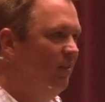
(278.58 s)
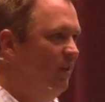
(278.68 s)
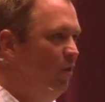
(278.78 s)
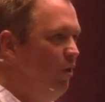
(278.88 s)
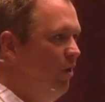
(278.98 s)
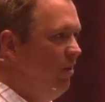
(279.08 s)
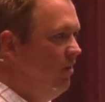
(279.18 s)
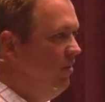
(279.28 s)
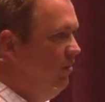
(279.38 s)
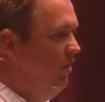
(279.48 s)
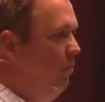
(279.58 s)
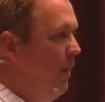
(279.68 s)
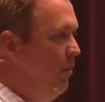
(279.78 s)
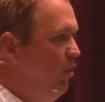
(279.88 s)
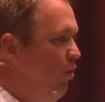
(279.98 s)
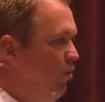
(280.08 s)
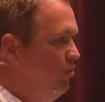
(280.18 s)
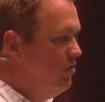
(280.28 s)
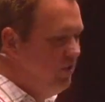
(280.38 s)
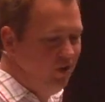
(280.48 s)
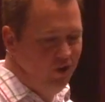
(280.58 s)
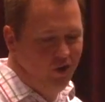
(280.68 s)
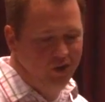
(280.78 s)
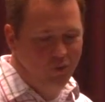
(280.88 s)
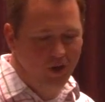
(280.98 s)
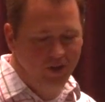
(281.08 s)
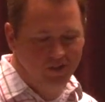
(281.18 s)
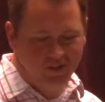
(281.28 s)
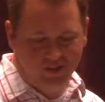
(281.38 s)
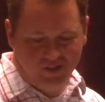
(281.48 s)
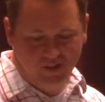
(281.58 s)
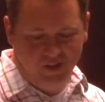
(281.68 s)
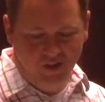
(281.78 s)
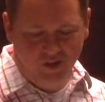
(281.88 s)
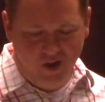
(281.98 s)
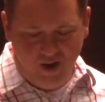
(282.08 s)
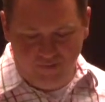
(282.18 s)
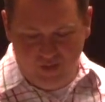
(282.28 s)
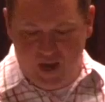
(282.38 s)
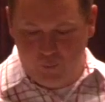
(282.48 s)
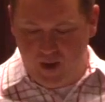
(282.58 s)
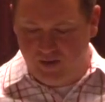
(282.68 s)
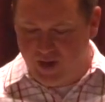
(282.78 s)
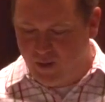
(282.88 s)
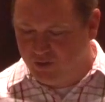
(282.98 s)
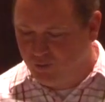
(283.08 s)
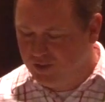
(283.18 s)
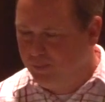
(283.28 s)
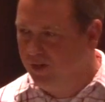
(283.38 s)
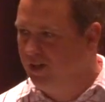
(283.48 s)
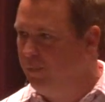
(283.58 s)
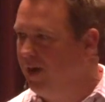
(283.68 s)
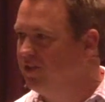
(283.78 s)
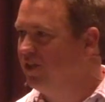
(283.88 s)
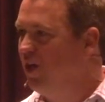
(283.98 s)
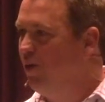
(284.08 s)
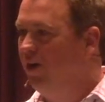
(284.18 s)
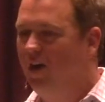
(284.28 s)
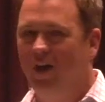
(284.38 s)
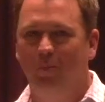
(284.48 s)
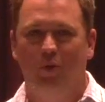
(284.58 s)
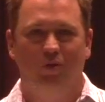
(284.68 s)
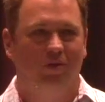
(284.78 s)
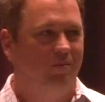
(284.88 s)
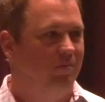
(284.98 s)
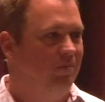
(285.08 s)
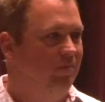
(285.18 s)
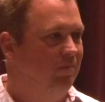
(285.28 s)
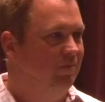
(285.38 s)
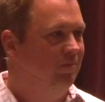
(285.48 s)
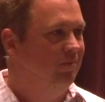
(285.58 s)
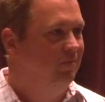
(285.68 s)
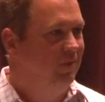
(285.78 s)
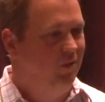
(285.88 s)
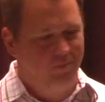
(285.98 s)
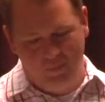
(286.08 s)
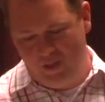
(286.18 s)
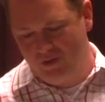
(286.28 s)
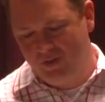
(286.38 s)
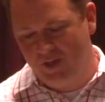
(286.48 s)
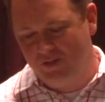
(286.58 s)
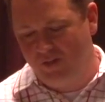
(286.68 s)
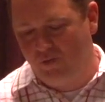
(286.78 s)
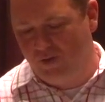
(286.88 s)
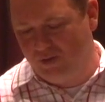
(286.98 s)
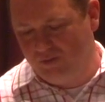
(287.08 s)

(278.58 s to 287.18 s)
Her little baby girl, who's in her early 20s, is on a flight right now as we speak to Mexico on her honeymoon. Mother's Day is different.